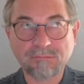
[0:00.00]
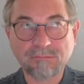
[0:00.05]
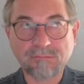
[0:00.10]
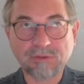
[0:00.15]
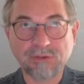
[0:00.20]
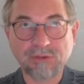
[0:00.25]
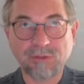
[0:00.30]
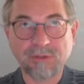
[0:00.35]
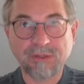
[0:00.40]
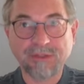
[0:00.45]

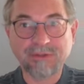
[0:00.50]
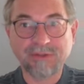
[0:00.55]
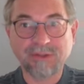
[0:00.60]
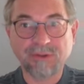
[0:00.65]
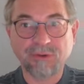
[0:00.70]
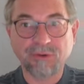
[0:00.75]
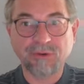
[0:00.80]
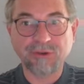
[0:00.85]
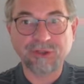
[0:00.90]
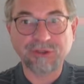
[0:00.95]
so where the
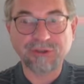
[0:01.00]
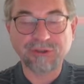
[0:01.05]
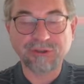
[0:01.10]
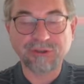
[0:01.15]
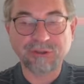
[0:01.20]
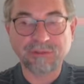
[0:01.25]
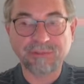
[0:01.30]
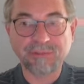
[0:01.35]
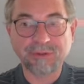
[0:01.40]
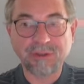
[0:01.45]

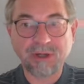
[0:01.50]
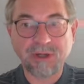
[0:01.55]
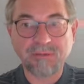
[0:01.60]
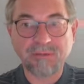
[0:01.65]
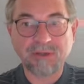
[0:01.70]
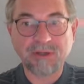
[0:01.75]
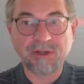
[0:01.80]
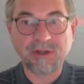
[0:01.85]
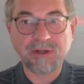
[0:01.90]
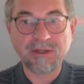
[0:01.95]
original
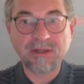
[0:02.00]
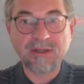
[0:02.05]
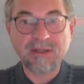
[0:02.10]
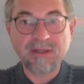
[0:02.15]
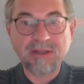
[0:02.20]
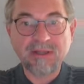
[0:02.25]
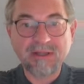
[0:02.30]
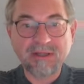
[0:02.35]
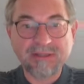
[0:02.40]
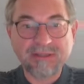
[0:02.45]
parabola
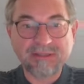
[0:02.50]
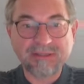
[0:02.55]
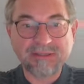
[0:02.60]
is